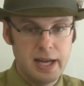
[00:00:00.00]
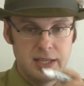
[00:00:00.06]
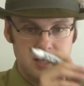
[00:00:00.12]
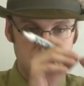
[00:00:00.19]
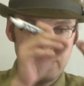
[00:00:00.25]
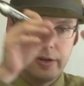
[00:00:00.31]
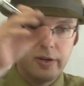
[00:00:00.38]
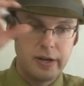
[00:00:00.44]

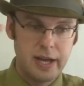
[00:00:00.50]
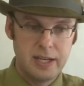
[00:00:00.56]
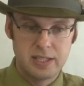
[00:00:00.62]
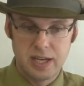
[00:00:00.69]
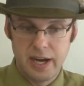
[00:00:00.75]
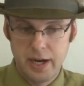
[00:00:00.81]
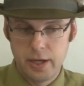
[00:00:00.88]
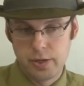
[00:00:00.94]
as long
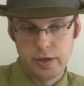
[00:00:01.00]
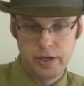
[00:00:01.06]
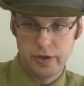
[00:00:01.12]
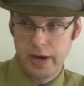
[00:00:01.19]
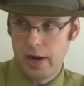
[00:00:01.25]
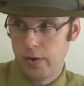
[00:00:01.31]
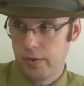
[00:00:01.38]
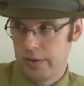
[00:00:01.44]
as either
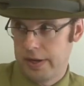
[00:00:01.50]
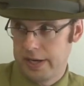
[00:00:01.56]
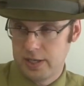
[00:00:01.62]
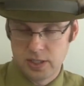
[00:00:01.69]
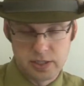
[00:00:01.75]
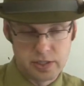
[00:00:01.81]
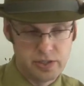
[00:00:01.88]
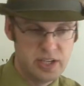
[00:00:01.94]
your
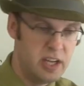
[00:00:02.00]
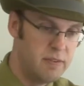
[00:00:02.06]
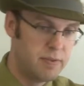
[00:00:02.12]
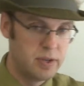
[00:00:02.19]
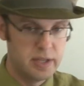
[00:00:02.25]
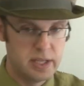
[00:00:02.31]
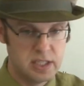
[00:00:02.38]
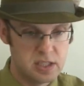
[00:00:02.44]
outliers are
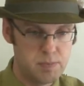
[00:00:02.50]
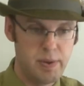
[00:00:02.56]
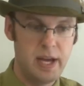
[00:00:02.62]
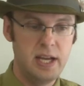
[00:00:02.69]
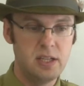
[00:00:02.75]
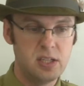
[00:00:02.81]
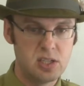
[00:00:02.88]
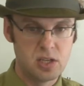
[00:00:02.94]
evenly
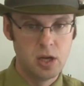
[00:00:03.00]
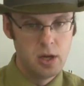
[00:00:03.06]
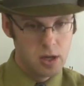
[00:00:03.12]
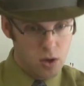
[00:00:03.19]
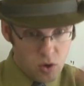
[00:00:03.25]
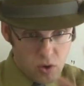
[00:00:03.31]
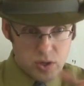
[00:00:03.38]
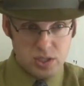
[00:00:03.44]
spaced,
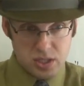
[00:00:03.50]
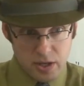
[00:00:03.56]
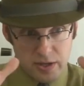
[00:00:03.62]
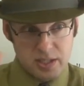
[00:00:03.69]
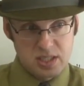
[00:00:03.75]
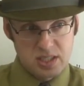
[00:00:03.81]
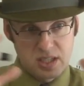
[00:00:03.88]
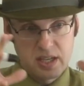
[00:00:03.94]
or as
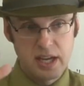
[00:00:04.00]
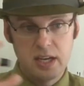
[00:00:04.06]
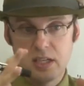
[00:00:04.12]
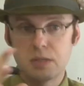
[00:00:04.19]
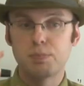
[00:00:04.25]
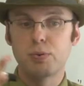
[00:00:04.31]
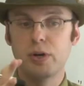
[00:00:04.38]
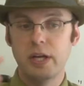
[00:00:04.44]
long as the data
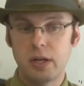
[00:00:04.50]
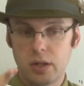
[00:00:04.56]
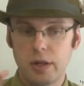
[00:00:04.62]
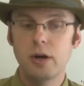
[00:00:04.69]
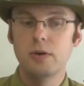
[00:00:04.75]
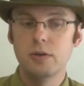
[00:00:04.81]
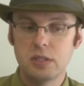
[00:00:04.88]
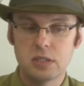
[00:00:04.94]
is pretty
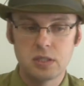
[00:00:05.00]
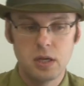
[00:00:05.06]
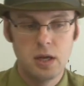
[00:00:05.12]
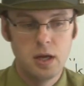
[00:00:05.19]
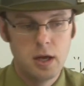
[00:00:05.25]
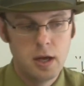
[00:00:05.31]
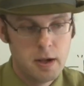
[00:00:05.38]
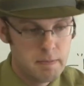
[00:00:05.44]
close,
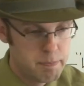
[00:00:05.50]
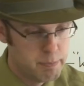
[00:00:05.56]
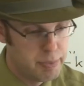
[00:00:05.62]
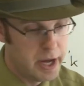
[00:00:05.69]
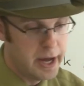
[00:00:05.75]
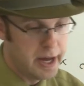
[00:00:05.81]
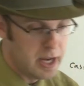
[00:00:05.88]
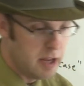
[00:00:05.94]

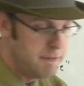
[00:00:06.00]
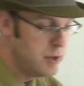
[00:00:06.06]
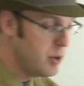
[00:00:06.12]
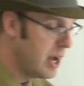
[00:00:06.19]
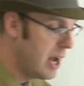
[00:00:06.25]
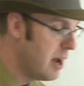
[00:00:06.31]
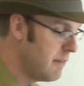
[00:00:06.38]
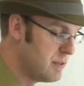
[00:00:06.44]
but if
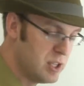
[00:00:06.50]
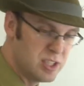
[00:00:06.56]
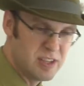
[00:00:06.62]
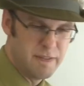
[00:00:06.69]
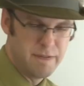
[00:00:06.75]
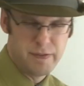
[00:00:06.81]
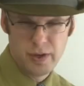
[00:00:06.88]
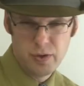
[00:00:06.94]
you have just
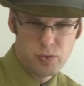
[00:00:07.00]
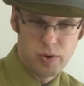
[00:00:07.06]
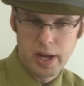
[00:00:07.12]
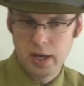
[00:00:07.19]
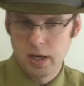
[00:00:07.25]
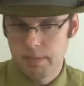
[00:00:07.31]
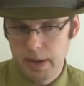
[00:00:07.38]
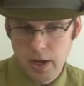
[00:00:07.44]
a few
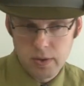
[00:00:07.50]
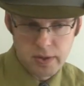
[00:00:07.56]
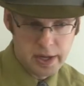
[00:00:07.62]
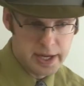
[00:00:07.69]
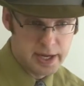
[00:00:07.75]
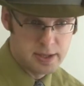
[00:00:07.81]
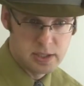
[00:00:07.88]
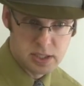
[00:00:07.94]
random
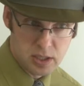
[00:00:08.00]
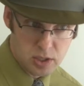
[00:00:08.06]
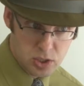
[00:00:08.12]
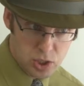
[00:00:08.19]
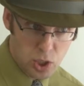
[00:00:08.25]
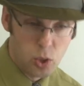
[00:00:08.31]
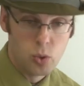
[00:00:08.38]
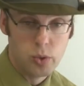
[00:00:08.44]
outliers, it'll
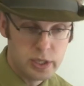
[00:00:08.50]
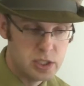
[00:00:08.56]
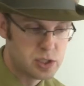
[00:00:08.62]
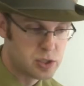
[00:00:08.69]
totally